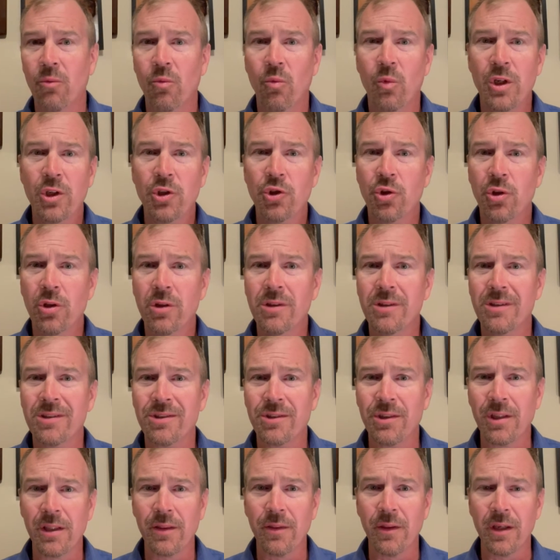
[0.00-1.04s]
we shouldn't
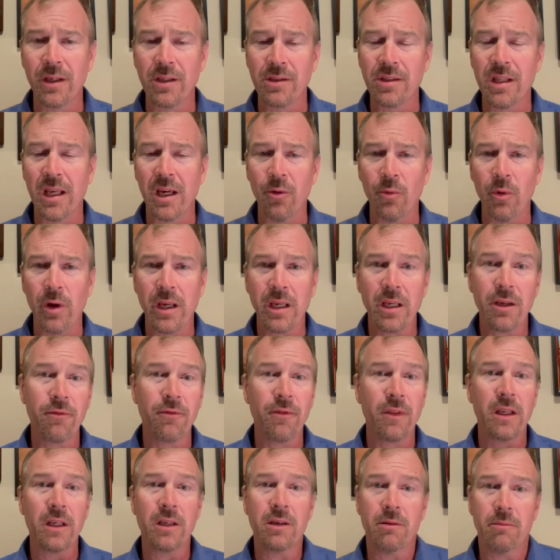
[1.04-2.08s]
see things that way if
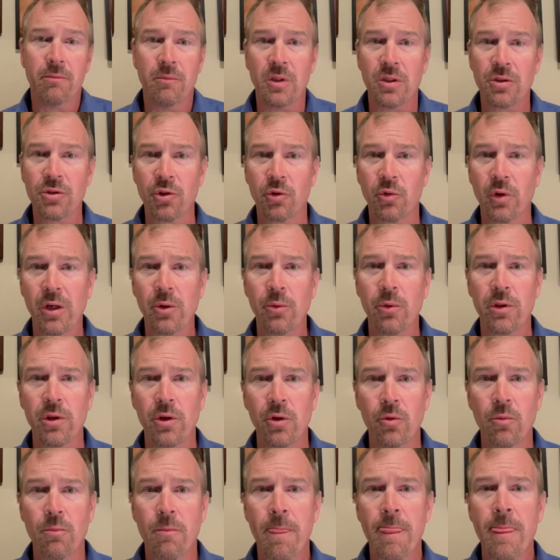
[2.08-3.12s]
they disagree with
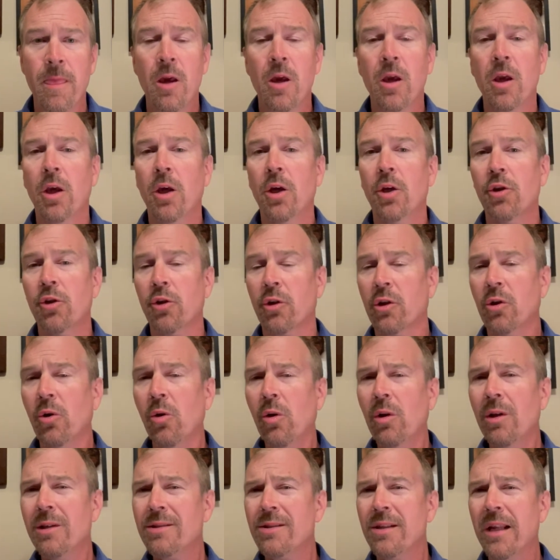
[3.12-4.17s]
you. Your
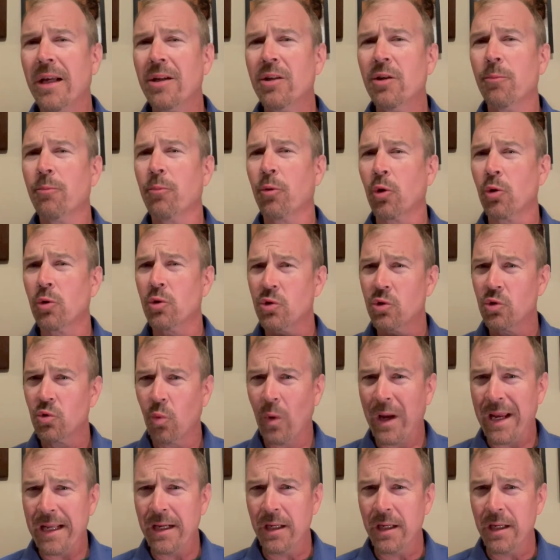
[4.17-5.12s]
goal is not to persuade